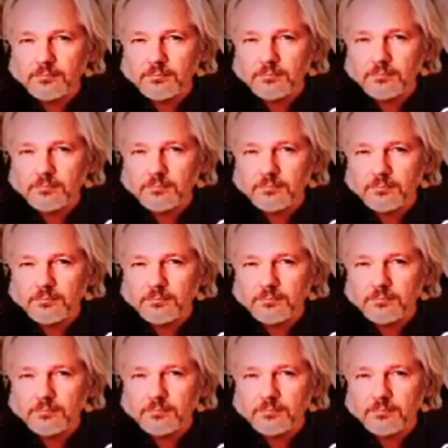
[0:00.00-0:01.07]

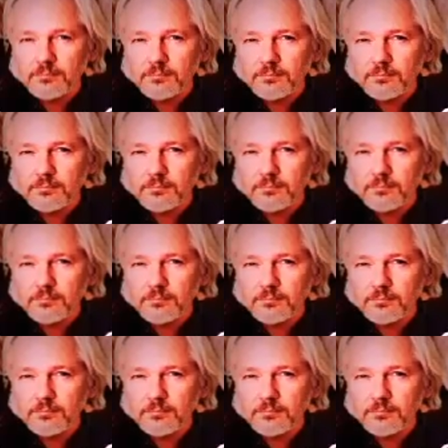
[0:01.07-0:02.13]

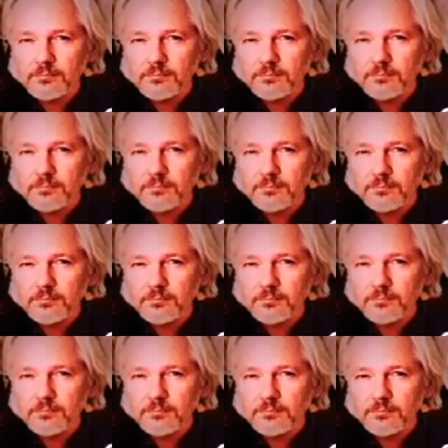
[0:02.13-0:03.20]

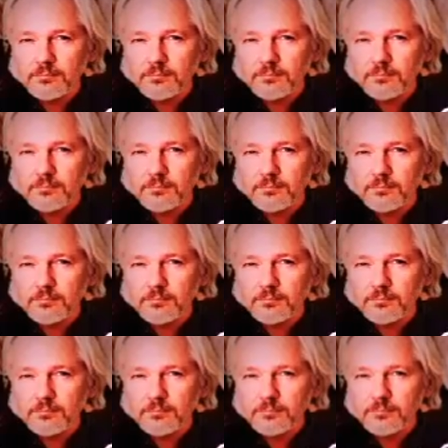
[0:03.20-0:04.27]

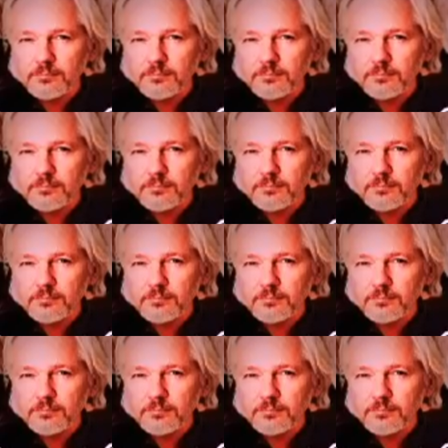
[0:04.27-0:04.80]
This person isn't speaking.